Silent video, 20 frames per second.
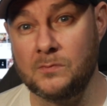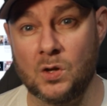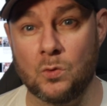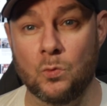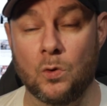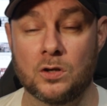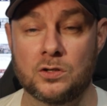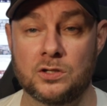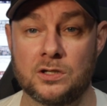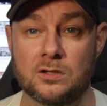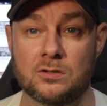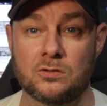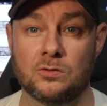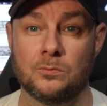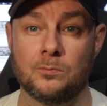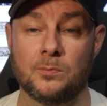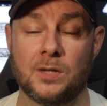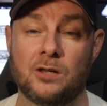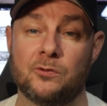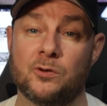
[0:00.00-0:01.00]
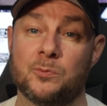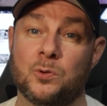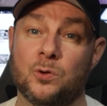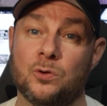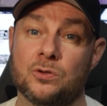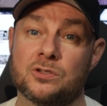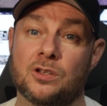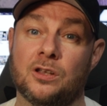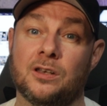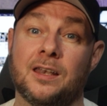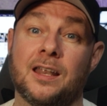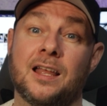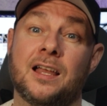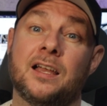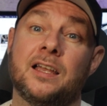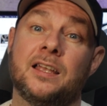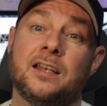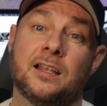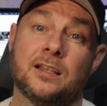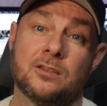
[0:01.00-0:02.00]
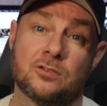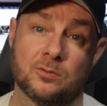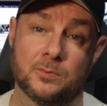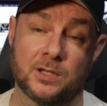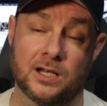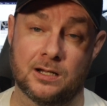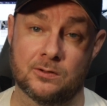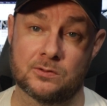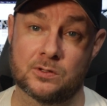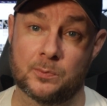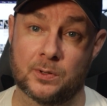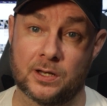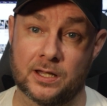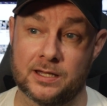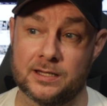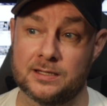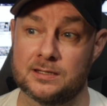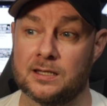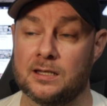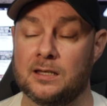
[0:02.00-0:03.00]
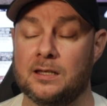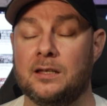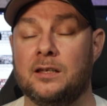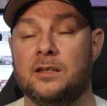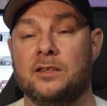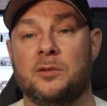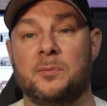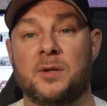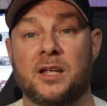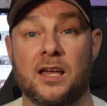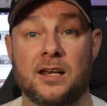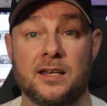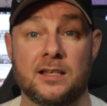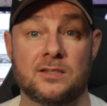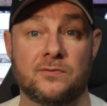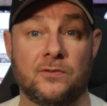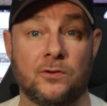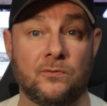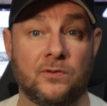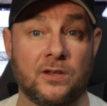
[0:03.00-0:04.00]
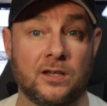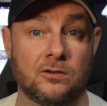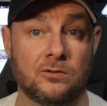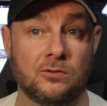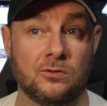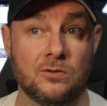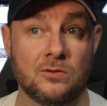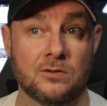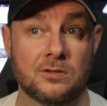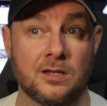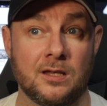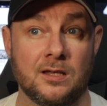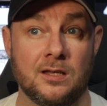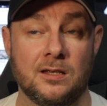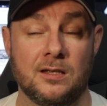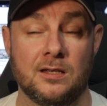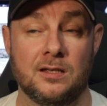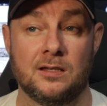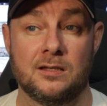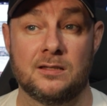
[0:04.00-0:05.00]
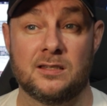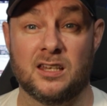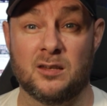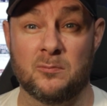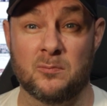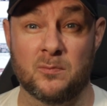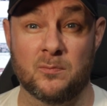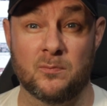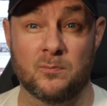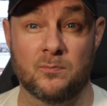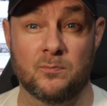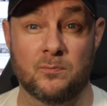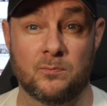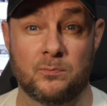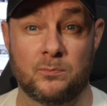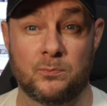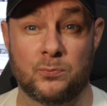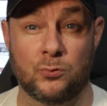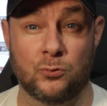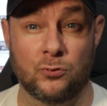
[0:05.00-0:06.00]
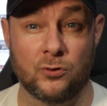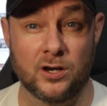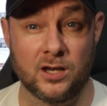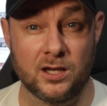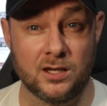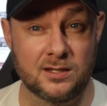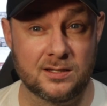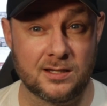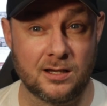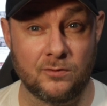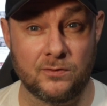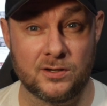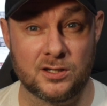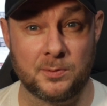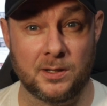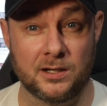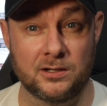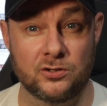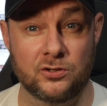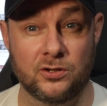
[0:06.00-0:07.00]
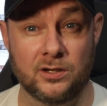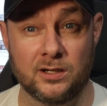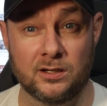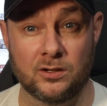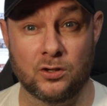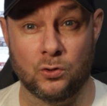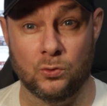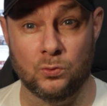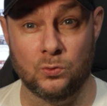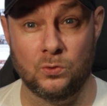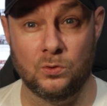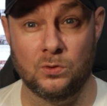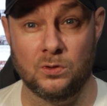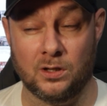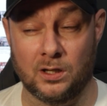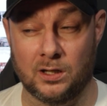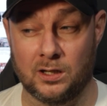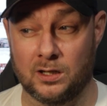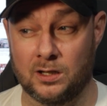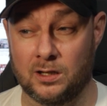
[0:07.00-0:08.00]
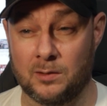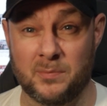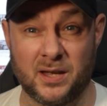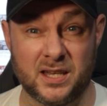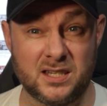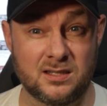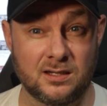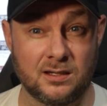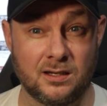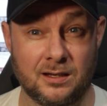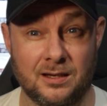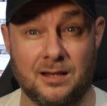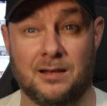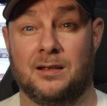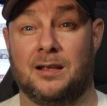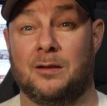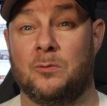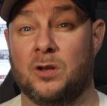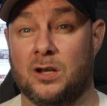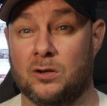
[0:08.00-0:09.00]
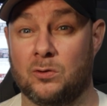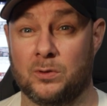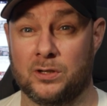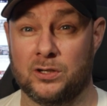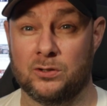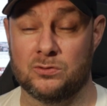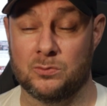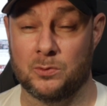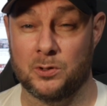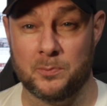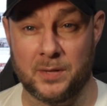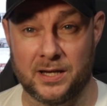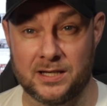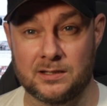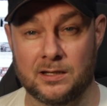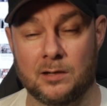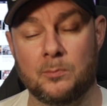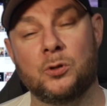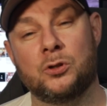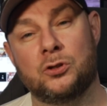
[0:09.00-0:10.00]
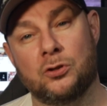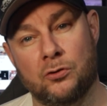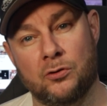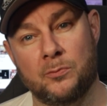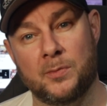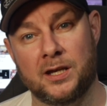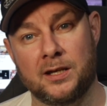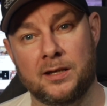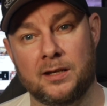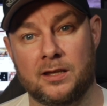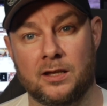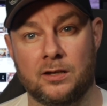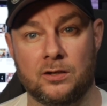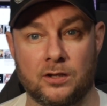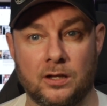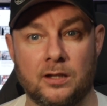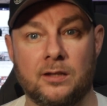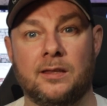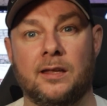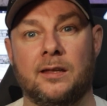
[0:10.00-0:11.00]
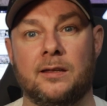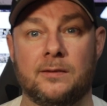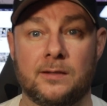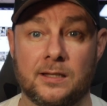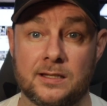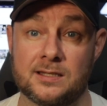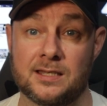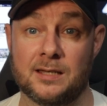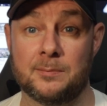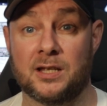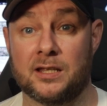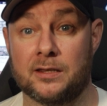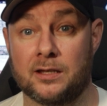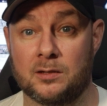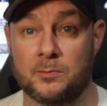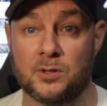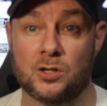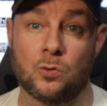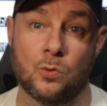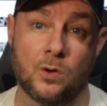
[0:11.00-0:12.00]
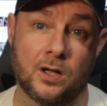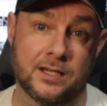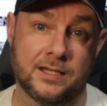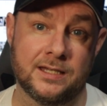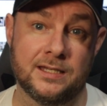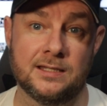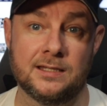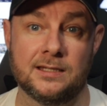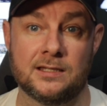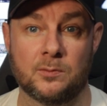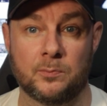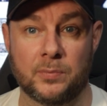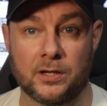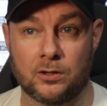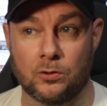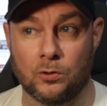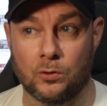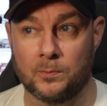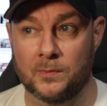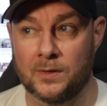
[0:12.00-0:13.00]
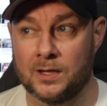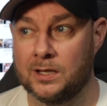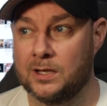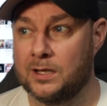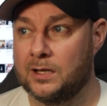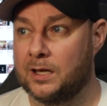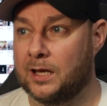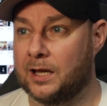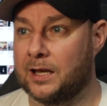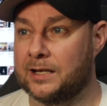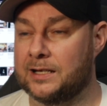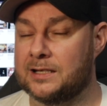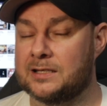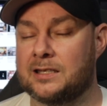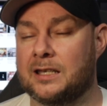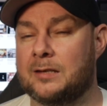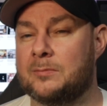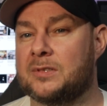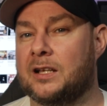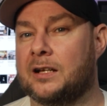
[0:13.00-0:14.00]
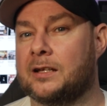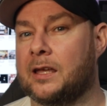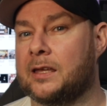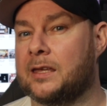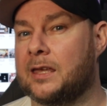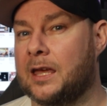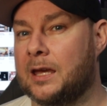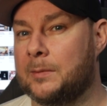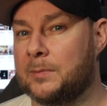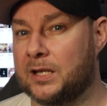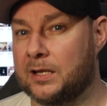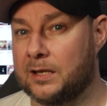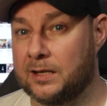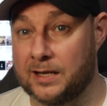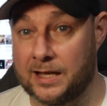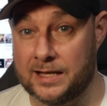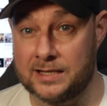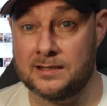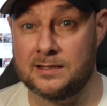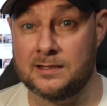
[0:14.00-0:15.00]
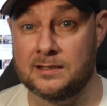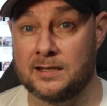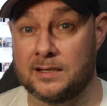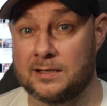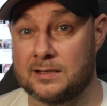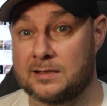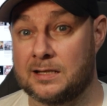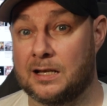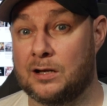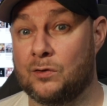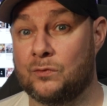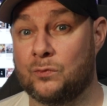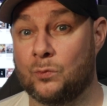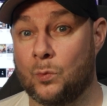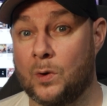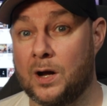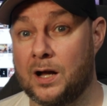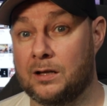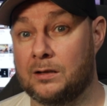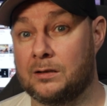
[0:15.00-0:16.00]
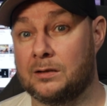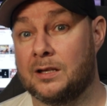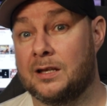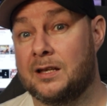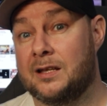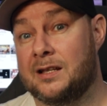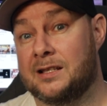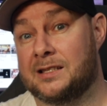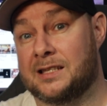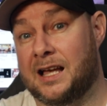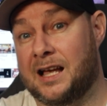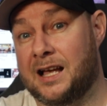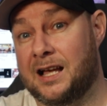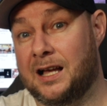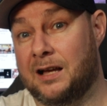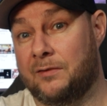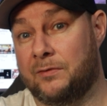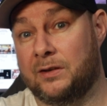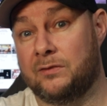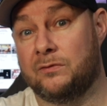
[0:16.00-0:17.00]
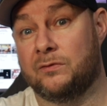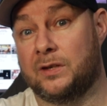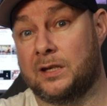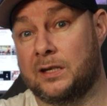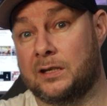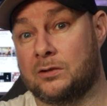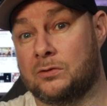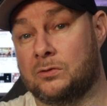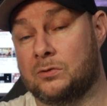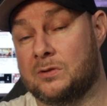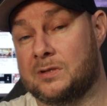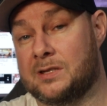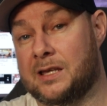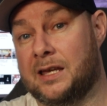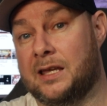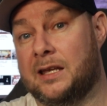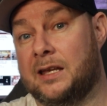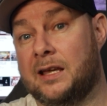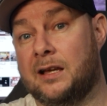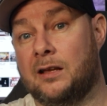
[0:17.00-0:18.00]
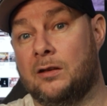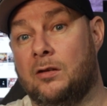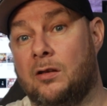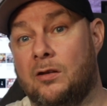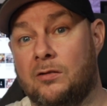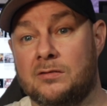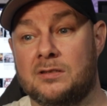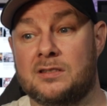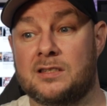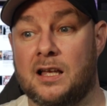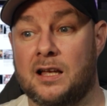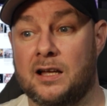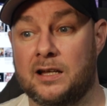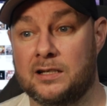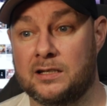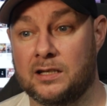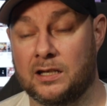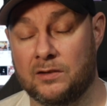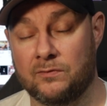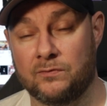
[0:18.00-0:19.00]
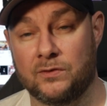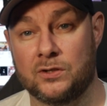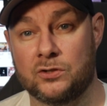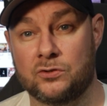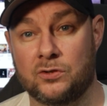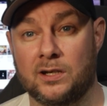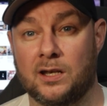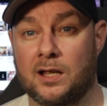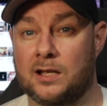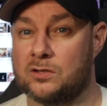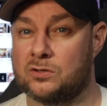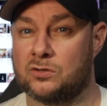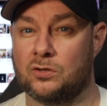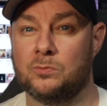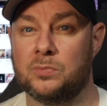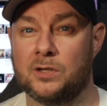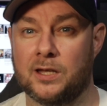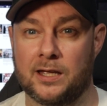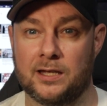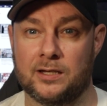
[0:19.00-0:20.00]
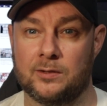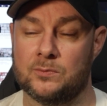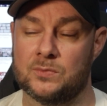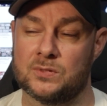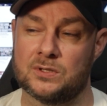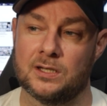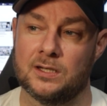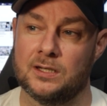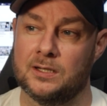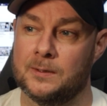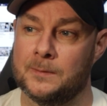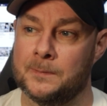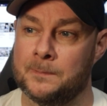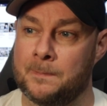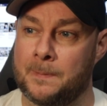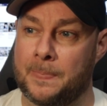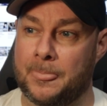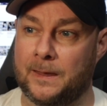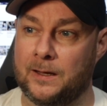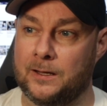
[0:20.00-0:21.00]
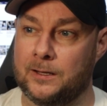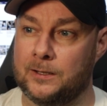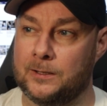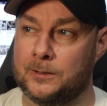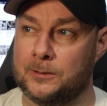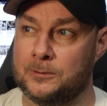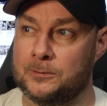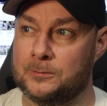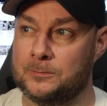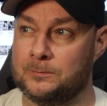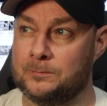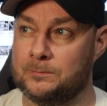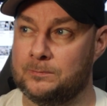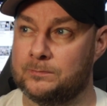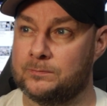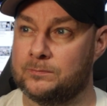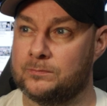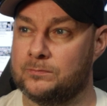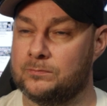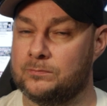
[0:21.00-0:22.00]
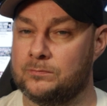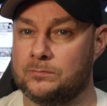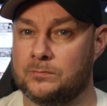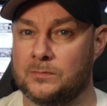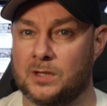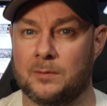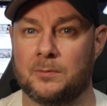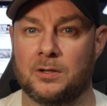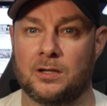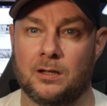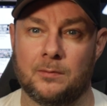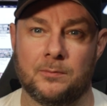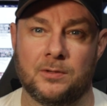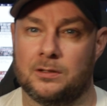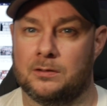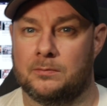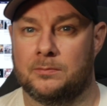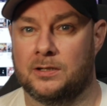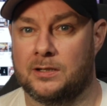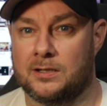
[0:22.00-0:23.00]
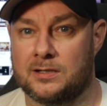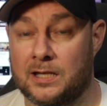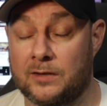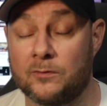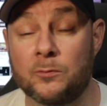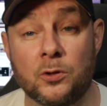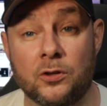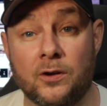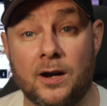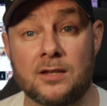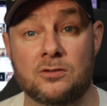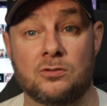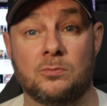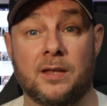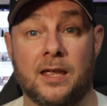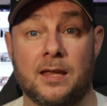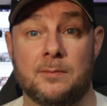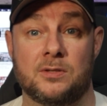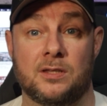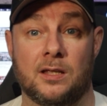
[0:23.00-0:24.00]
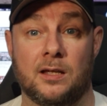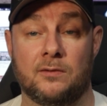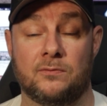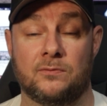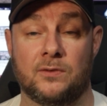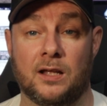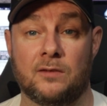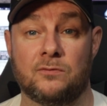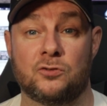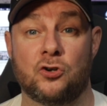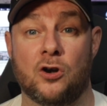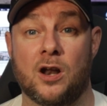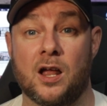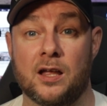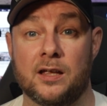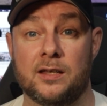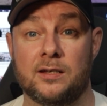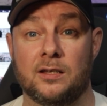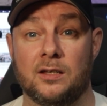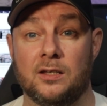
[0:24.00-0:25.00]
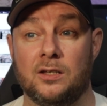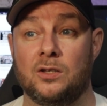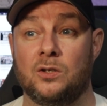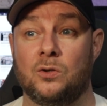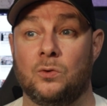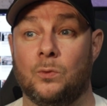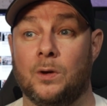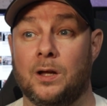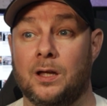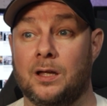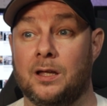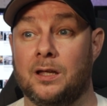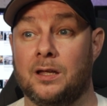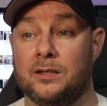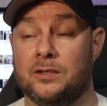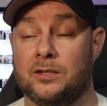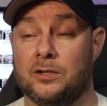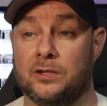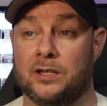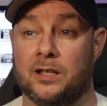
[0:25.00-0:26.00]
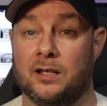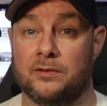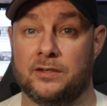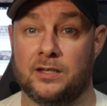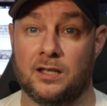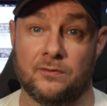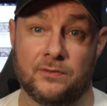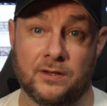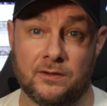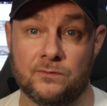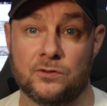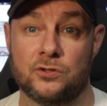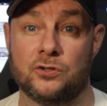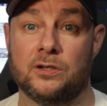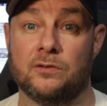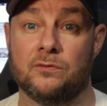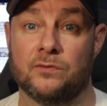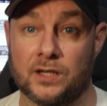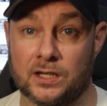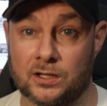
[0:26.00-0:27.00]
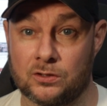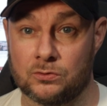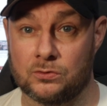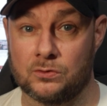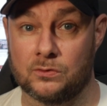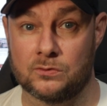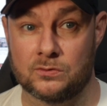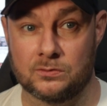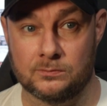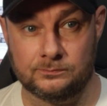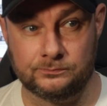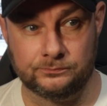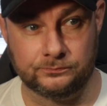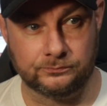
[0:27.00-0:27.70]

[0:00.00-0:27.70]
watching some battle reports online and some of the how to plays, the mechanics for vehicles seem pretty self-explanatory and cool and basic. I don't want to use the word basic, but do you know what I mean? They seem like they're going to be quite easy to pick up, and it seems like a game that lends itself well to having vehicles in it alongside infantry. Like some games, I'm not going to say, but there are some games that I've tried where, you know, you have infantry and vehicles,